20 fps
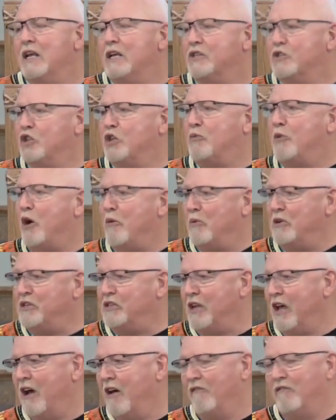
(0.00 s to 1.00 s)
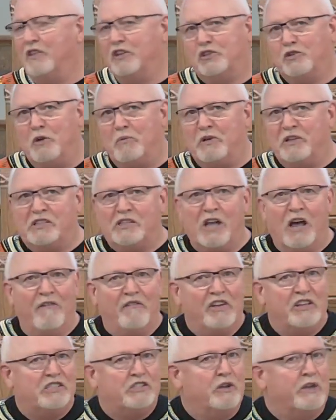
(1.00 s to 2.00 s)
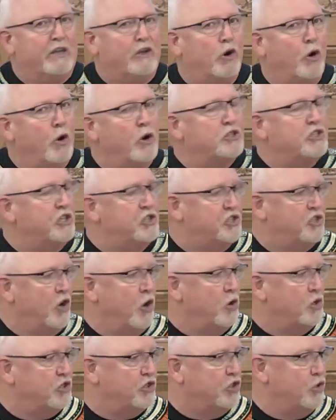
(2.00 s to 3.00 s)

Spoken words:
So the purpose of the trip itself is to encourage the church